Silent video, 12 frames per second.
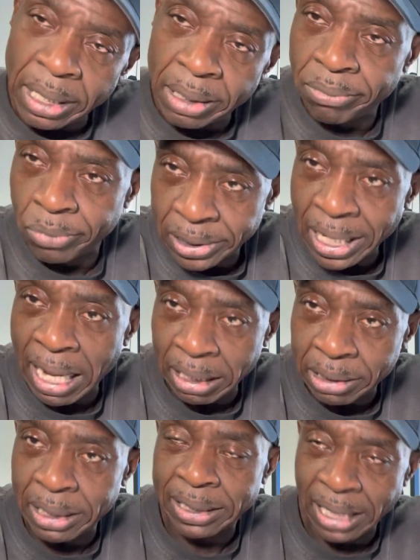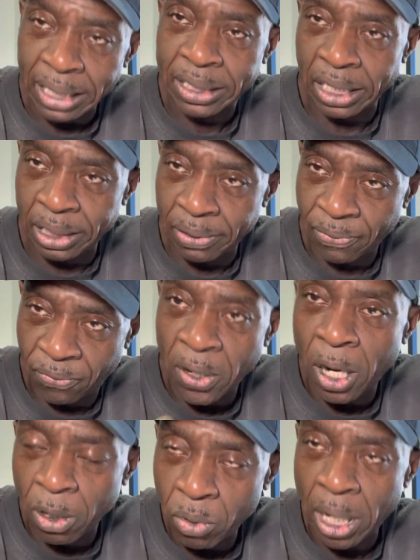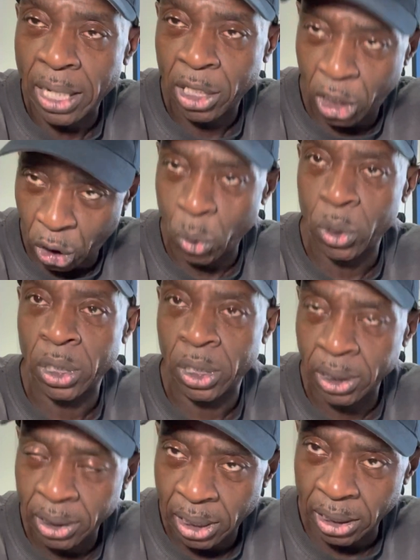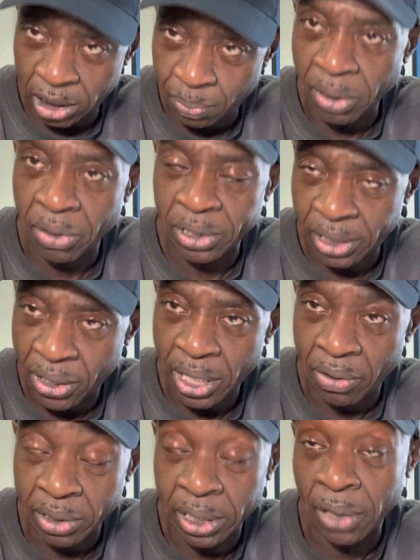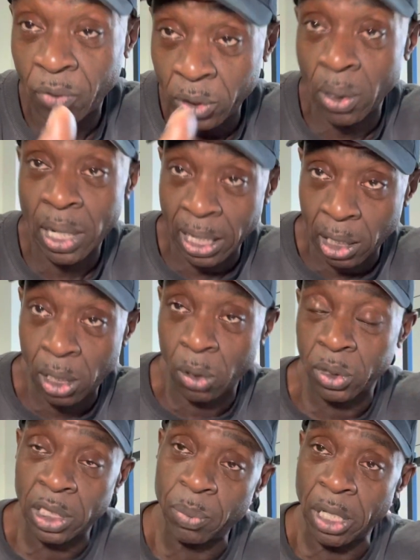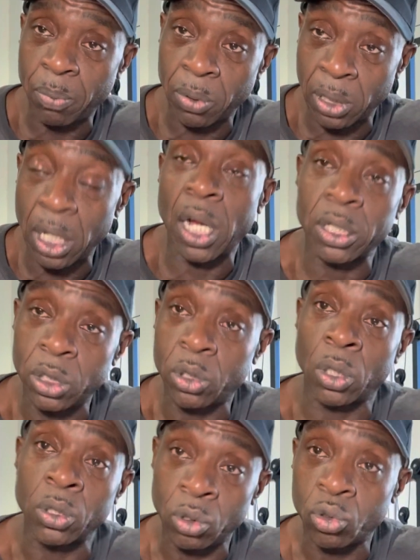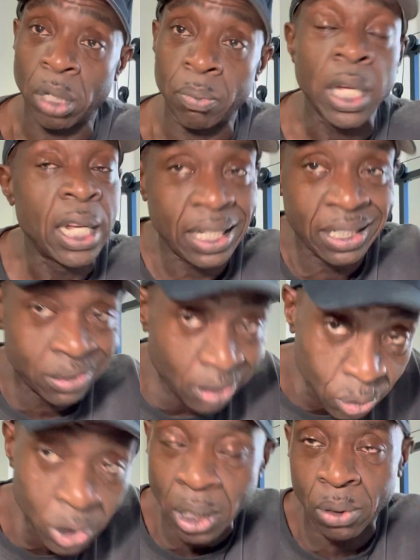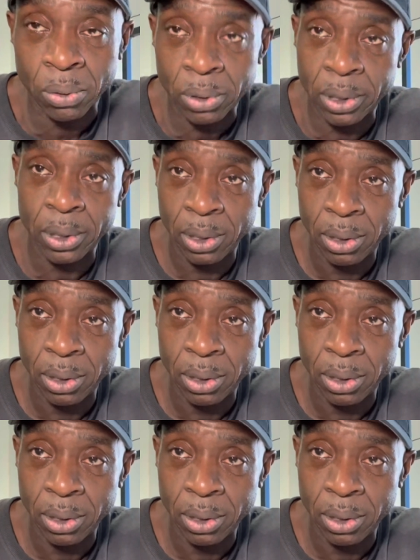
was actually texting far right QAnon conspiracy theories. And if you know how close these people are to Donald Trump, it's no joke.